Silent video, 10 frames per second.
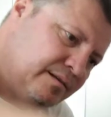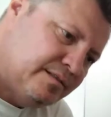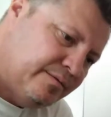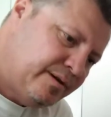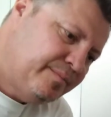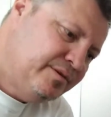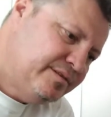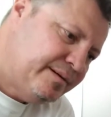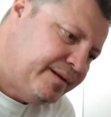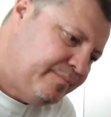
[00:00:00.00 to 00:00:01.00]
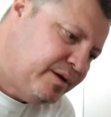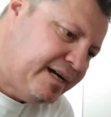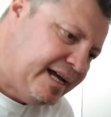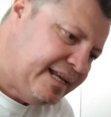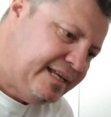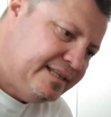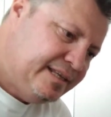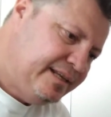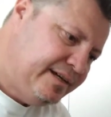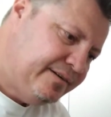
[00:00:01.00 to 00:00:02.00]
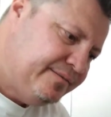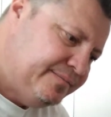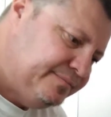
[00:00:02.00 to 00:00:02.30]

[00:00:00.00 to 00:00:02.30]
So what I'm going to do is I'm going to have my garlic in there now.